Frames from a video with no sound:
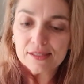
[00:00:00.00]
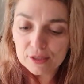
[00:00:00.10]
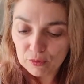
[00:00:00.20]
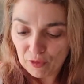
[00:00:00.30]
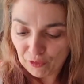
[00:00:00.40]

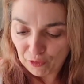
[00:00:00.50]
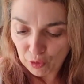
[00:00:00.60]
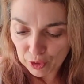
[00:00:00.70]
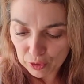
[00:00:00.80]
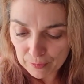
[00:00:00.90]
silver
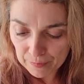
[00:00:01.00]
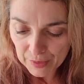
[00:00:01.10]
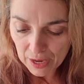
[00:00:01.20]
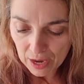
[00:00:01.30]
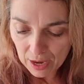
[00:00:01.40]
foil.
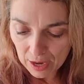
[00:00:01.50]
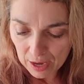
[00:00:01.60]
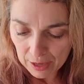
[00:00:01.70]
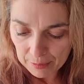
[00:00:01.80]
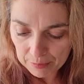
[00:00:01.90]

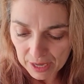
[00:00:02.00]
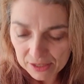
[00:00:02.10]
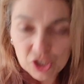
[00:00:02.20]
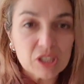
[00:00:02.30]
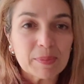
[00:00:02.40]

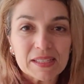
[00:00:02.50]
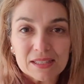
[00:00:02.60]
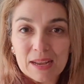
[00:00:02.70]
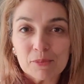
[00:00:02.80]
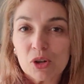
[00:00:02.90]
It's just been
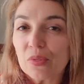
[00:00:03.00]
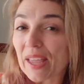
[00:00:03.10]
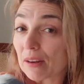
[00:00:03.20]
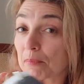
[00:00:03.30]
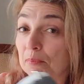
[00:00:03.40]
stamped on.
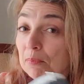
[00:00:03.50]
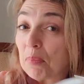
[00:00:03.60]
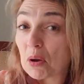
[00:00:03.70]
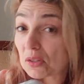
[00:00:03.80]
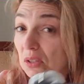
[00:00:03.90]
That
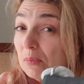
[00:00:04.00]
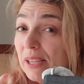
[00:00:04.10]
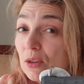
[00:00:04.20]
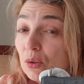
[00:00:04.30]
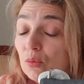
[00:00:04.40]

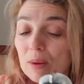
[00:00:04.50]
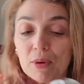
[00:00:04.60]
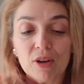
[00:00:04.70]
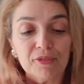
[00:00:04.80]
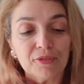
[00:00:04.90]
possibly could rub
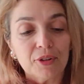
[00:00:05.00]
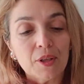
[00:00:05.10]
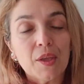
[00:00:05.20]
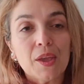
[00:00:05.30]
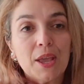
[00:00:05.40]
off,
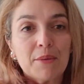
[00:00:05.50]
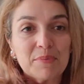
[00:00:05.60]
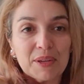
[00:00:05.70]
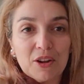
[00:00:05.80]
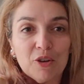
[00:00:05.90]

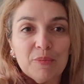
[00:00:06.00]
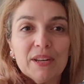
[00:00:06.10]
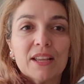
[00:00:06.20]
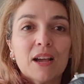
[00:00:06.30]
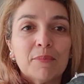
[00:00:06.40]
but
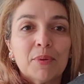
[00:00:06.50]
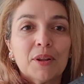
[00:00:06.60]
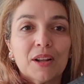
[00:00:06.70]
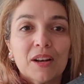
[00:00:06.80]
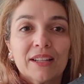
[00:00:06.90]
opening up
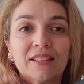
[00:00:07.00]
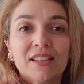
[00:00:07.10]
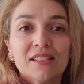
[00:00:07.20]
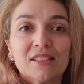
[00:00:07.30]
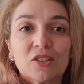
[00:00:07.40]
like
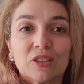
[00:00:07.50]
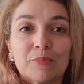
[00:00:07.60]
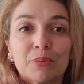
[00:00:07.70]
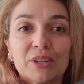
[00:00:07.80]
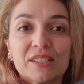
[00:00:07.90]
this, it's got the
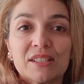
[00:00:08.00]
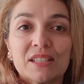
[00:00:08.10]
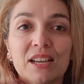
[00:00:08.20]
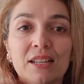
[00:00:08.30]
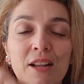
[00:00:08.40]
press
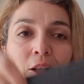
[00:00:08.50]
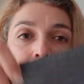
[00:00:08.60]
stud.